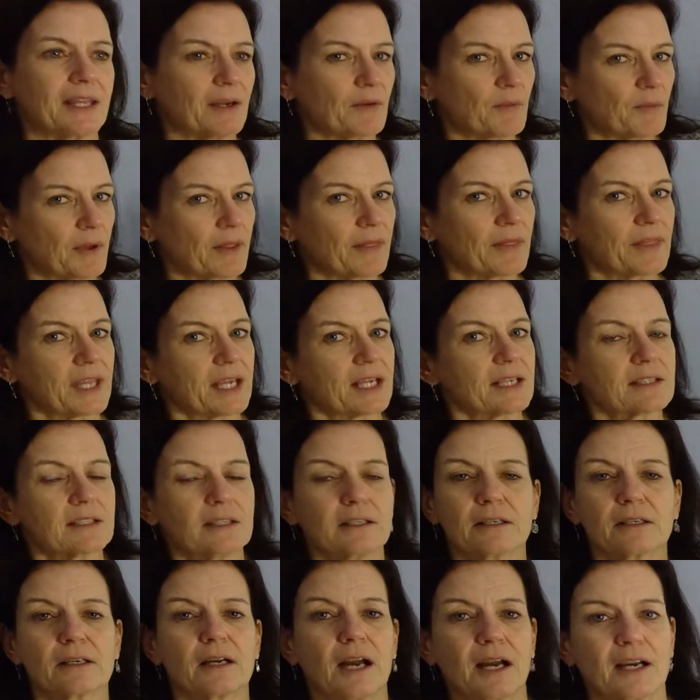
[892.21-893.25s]
that when things
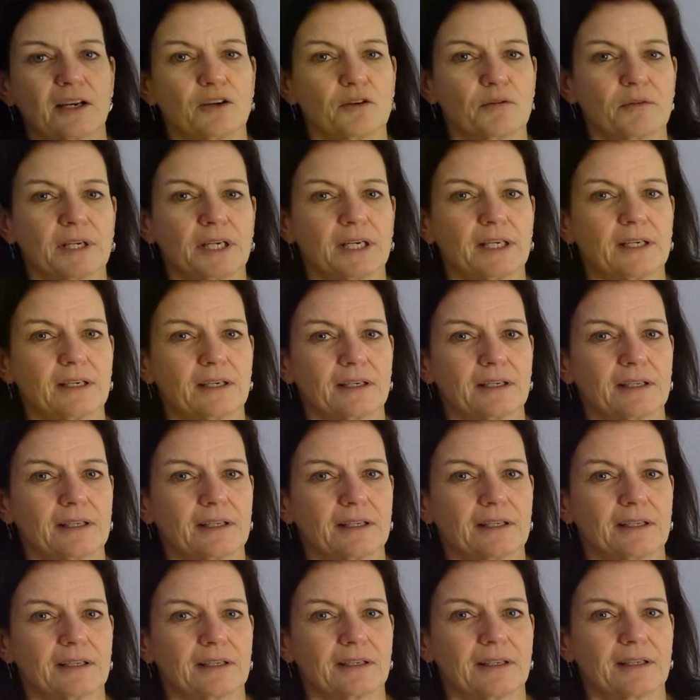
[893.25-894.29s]
look concrete,
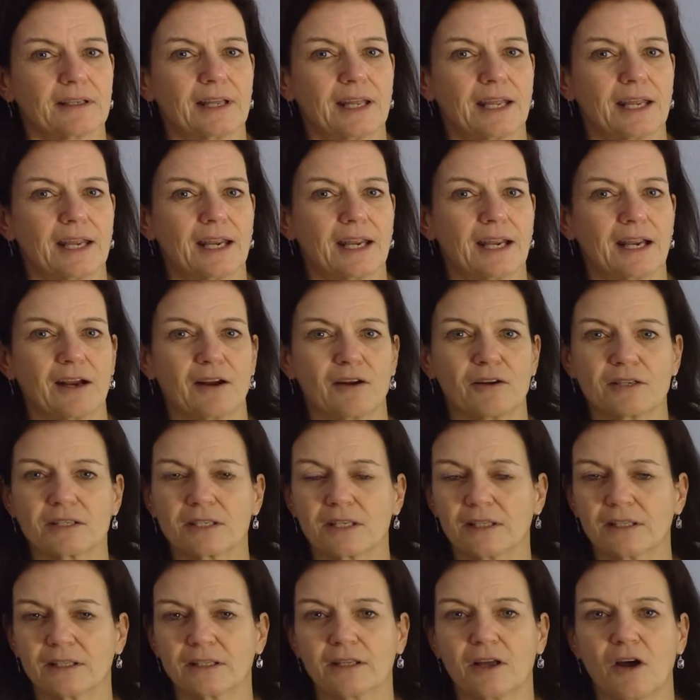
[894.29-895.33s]
there's
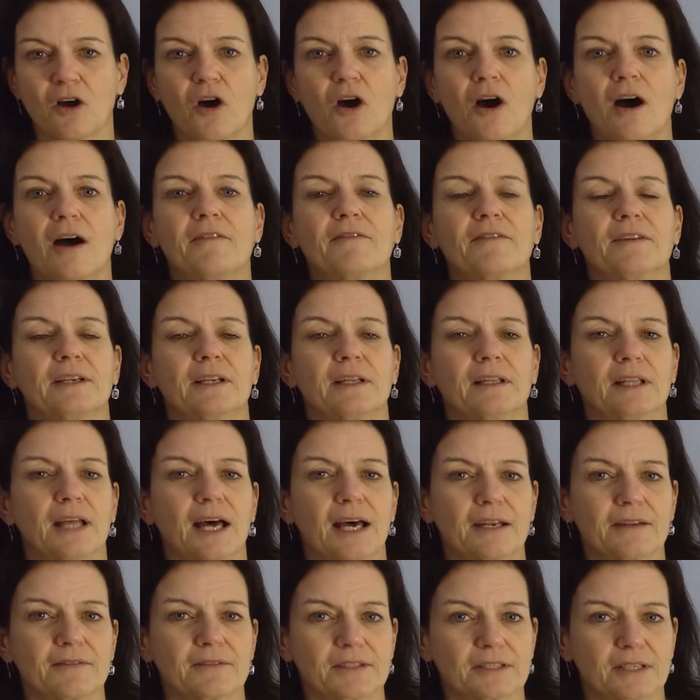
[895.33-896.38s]
often a
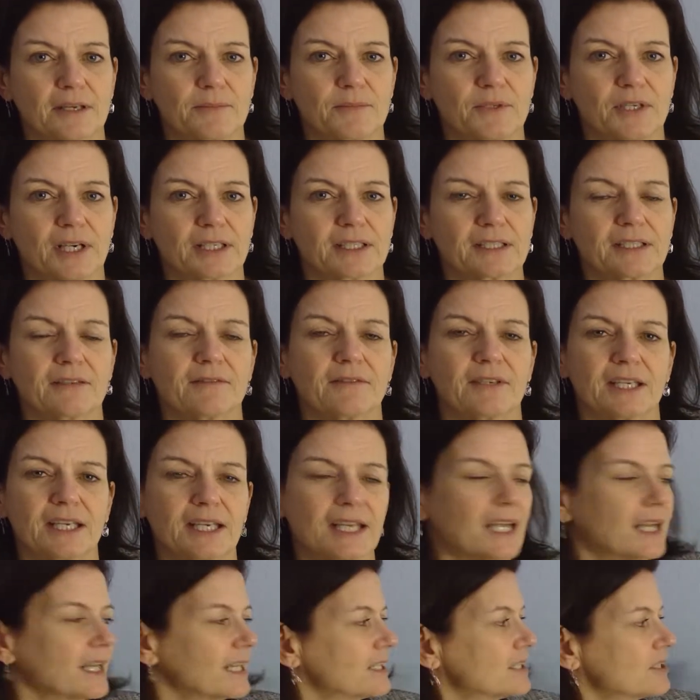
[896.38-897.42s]
lot of
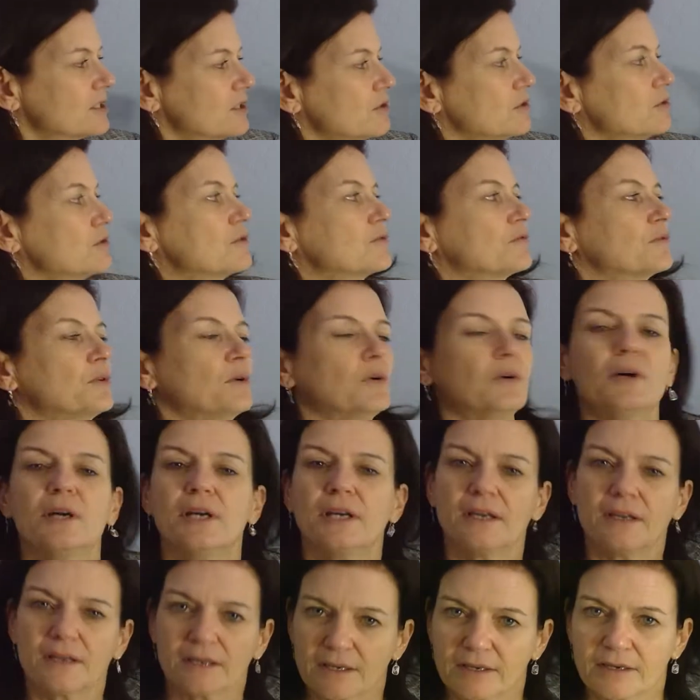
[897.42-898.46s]
subjectivity, and it's useful,
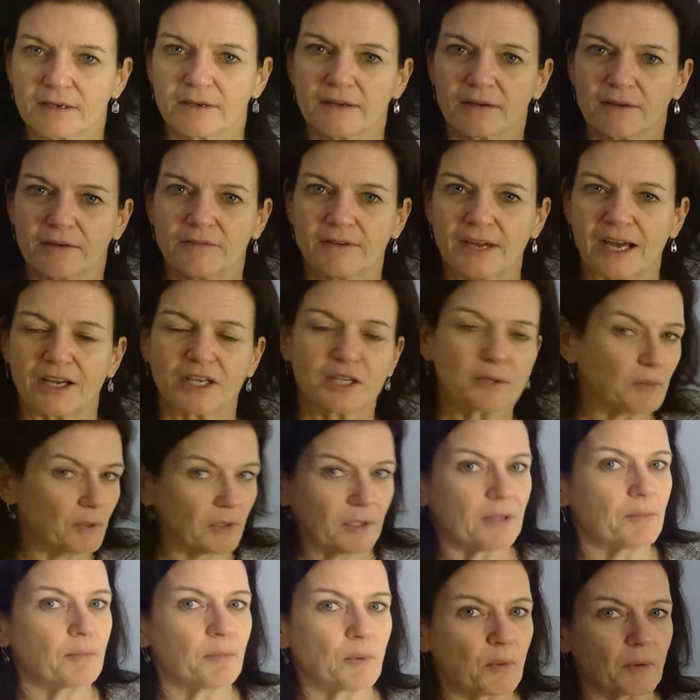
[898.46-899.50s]
valuable,
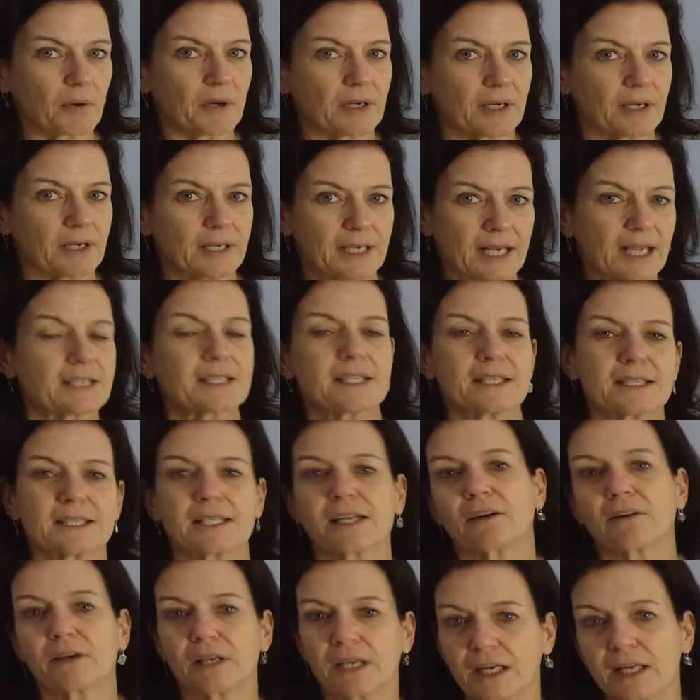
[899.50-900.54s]
important,
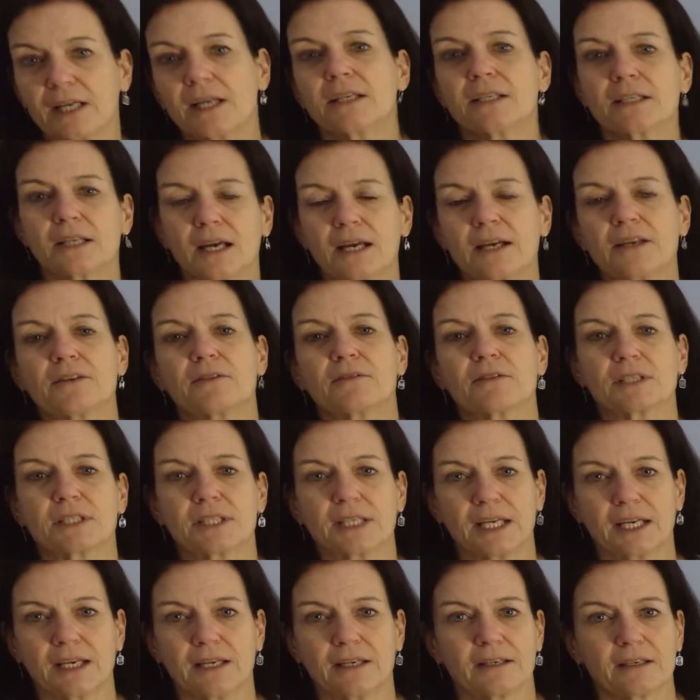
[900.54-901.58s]
necessary to
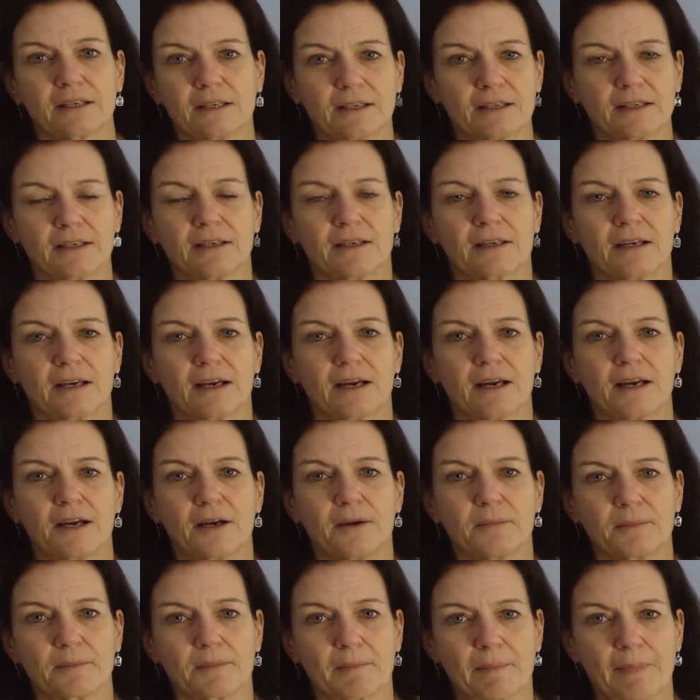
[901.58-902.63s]
understand
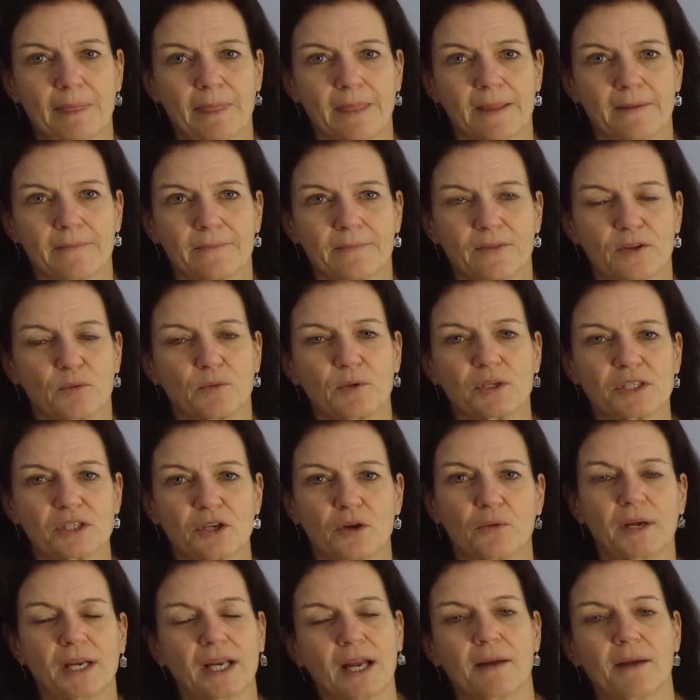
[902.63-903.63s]
what's going